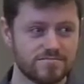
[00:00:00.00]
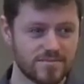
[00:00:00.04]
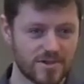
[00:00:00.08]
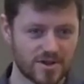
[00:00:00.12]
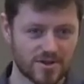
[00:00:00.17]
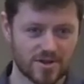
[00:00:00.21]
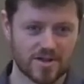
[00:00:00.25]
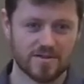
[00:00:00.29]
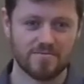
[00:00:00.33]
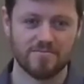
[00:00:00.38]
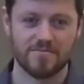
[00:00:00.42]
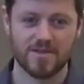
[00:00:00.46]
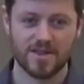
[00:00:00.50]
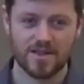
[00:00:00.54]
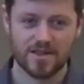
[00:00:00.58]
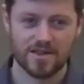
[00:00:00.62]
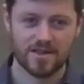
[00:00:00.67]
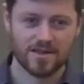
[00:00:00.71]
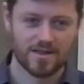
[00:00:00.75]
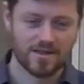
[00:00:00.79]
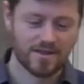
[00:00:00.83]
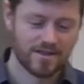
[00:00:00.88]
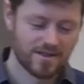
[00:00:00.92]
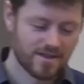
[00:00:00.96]
Okay.
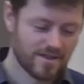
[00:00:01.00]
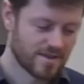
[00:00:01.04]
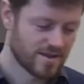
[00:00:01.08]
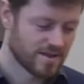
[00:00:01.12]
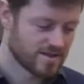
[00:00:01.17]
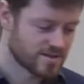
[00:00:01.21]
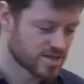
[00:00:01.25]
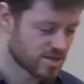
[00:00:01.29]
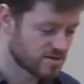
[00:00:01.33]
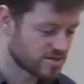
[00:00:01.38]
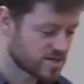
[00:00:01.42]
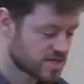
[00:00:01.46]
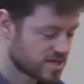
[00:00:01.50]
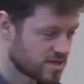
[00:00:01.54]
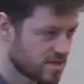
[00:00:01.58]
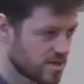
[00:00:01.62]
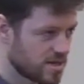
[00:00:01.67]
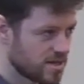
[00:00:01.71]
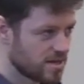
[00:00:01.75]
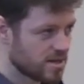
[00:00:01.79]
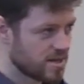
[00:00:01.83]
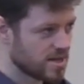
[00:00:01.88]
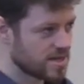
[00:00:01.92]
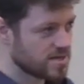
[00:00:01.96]
So
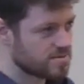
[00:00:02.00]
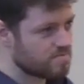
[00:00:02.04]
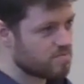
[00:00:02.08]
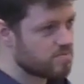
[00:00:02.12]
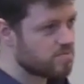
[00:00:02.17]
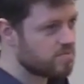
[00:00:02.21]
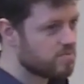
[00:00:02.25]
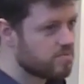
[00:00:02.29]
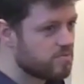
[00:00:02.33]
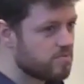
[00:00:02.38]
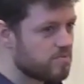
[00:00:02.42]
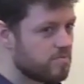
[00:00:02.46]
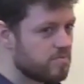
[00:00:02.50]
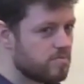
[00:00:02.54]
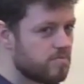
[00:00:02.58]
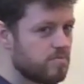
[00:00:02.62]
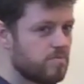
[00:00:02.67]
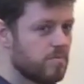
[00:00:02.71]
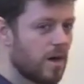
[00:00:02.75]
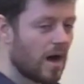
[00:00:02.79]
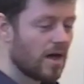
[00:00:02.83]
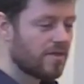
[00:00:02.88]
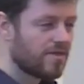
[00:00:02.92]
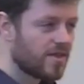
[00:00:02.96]

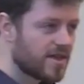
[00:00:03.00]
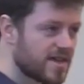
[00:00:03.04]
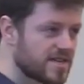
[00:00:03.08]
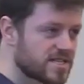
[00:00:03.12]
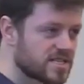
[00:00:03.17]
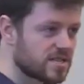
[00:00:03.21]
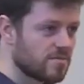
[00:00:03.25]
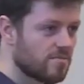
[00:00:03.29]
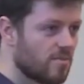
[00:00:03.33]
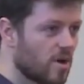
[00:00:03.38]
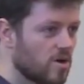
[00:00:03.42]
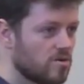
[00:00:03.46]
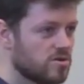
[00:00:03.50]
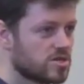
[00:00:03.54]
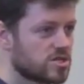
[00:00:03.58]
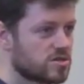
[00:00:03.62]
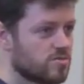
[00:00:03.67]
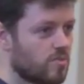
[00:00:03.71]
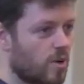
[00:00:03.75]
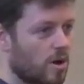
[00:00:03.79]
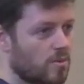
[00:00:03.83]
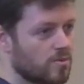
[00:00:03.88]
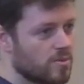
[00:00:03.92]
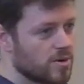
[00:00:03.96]
I think it's the
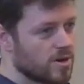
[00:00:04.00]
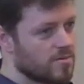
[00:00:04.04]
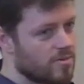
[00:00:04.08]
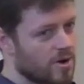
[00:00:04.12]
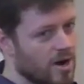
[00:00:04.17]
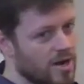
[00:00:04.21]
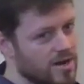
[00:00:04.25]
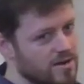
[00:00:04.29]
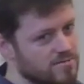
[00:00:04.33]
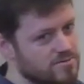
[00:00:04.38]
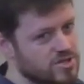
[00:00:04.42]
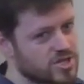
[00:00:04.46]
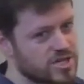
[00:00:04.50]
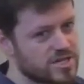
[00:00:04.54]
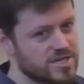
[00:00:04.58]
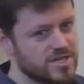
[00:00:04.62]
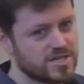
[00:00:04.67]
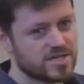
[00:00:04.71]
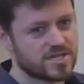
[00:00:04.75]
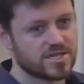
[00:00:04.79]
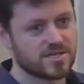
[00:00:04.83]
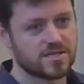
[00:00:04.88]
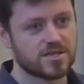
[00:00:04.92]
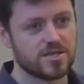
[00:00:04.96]
most popular brand of
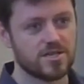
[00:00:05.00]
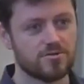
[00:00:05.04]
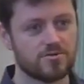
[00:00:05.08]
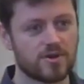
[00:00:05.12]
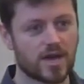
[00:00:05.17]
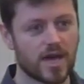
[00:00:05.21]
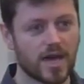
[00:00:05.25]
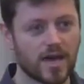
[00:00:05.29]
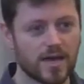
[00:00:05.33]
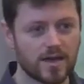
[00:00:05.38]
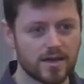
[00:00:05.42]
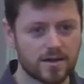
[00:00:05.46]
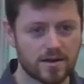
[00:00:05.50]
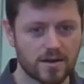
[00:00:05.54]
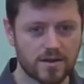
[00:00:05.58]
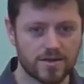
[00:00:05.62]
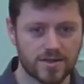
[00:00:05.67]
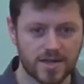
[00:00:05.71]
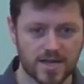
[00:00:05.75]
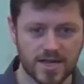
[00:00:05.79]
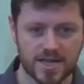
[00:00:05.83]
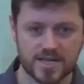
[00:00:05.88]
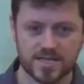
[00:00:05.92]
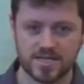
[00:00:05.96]
cheese in the UK, and I
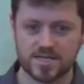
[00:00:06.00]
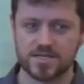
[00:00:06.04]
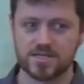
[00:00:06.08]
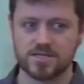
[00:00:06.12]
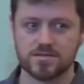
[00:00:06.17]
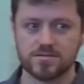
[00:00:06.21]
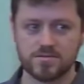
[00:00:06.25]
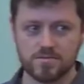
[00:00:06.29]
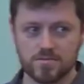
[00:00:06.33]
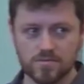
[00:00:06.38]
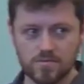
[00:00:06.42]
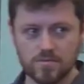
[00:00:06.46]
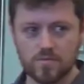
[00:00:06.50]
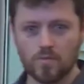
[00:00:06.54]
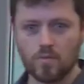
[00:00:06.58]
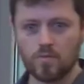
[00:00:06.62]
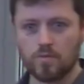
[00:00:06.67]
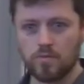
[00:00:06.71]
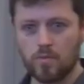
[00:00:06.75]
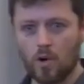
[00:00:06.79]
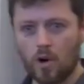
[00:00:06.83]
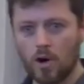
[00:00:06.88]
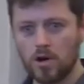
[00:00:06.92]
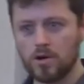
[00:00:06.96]
think it's
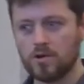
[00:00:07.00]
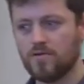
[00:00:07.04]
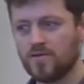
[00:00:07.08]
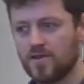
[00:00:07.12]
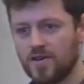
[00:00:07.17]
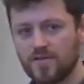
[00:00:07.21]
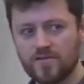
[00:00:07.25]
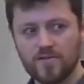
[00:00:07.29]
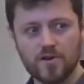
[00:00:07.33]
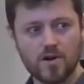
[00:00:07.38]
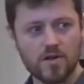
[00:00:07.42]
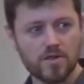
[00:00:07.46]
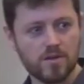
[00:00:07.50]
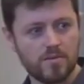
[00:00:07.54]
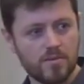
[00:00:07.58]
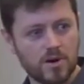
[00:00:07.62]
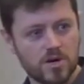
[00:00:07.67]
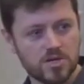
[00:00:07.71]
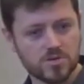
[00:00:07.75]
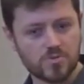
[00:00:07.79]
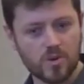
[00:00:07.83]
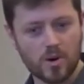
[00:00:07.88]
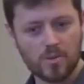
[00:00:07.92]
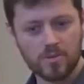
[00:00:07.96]
one of, if not the
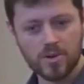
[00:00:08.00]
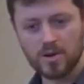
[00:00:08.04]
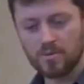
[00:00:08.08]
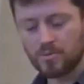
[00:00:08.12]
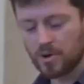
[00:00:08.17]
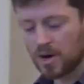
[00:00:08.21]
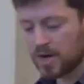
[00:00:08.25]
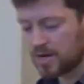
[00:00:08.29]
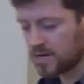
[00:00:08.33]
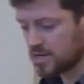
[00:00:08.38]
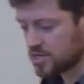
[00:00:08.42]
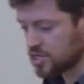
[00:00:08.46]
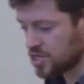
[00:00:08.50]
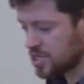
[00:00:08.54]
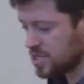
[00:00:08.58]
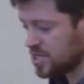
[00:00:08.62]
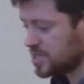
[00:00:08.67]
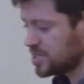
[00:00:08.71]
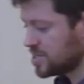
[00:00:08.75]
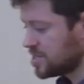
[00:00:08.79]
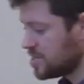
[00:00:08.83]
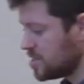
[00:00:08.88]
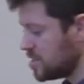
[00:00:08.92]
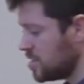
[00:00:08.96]
most popular brand of
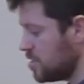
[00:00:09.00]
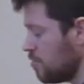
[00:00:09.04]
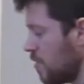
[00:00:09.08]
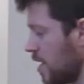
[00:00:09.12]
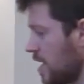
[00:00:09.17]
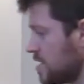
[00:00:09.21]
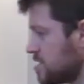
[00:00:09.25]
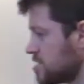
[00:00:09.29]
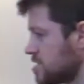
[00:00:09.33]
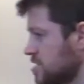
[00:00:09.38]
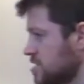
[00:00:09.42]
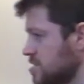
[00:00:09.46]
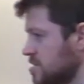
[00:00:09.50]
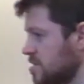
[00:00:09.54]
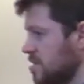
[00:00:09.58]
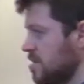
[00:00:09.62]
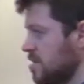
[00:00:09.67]
cheese in the US.